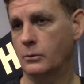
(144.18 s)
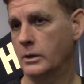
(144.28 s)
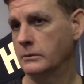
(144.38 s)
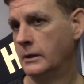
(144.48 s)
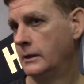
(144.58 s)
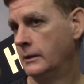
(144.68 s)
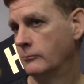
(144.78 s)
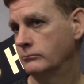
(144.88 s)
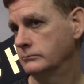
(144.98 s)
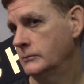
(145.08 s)
one
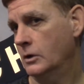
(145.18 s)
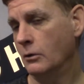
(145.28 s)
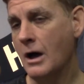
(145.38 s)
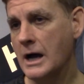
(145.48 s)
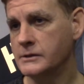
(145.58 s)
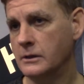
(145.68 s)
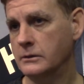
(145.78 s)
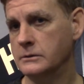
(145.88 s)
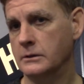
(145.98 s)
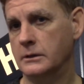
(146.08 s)
you know, loss on
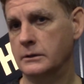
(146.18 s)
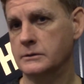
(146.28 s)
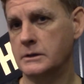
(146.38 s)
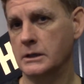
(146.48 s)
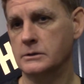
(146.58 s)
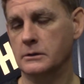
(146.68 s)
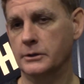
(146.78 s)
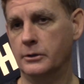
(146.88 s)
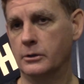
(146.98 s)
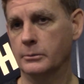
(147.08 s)
our, on our schedule
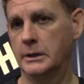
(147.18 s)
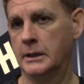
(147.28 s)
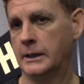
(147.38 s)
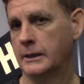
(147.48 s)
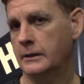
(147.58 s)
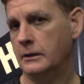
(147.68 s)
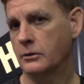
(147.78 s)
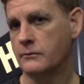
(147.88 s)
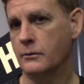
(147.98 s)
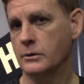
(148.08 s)
at home. And I
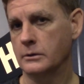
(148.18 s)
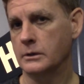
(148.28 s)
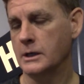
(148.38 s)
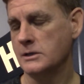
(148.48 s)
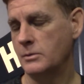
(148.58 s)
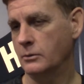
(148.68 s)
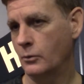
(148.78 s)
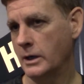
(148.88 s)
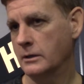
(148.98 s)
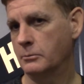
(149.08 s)
look forward to our guys being
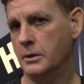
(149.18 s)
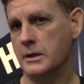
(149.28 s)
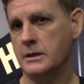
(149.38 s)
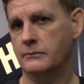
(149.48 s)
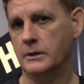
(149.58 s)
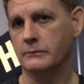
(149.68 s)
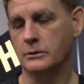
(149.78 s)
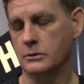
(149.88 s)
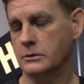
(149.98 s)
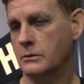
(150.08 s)
ready to play in front of a
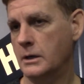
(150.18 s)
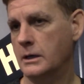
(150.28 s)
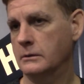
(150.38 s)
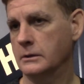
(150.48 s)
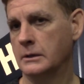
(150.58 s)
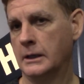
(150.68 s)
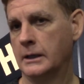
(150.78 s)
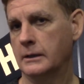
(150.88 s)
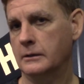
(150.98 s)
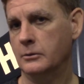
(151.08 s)
good crowd. And
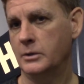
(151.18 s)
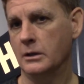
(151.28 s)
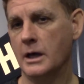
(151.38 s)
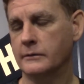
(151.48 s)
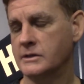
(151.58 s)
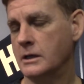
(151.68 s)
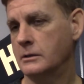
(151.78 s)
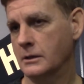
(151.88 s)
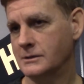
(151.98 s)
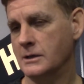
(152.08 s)
uh, there'll be a lot of
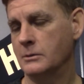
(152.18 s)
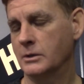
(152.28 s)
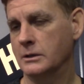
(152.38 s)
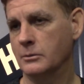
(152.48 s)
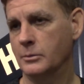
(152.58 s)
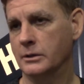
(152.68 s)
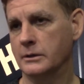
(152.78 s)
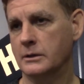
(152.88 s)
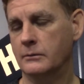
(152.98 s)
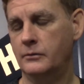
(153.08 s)
excitement in the
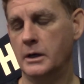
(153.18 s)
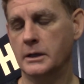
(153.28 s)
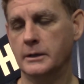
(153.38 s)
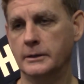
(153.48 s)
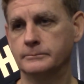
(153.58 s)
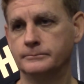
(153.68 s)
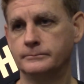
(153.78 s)
building come Friday night.